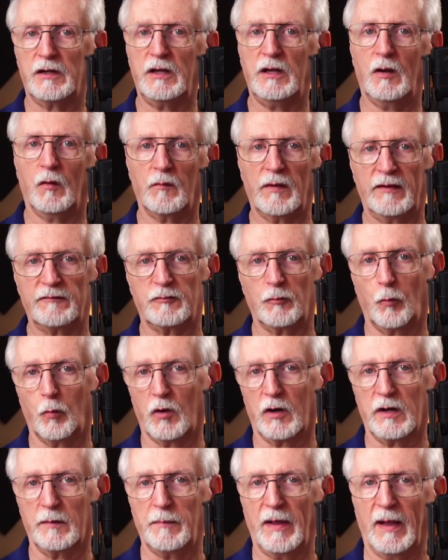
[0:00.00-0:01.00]
you don't have to
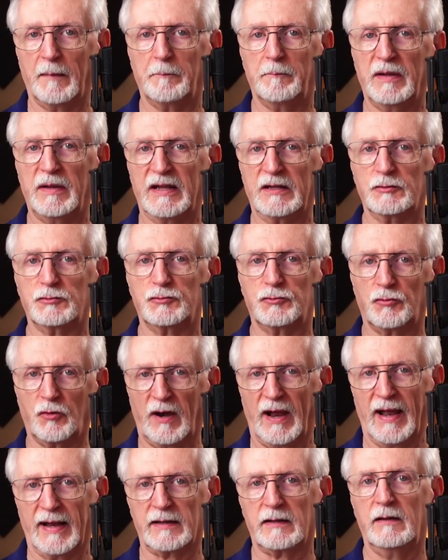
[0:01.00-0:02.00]
worry about being
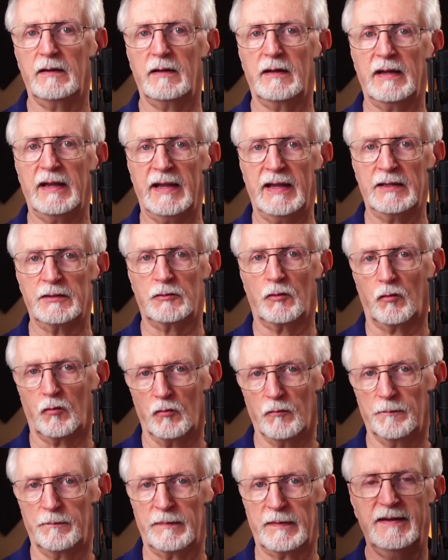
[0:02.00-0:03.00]
tracked in
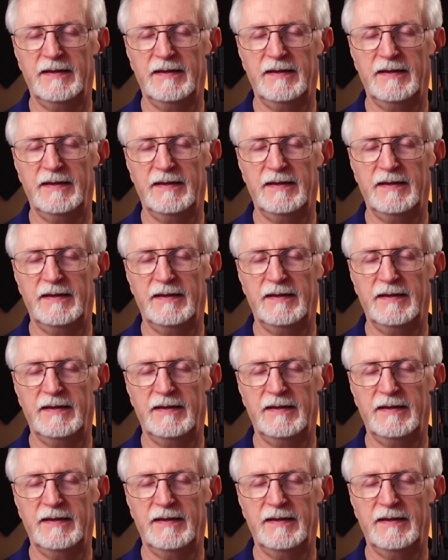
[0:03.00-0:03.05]
Google.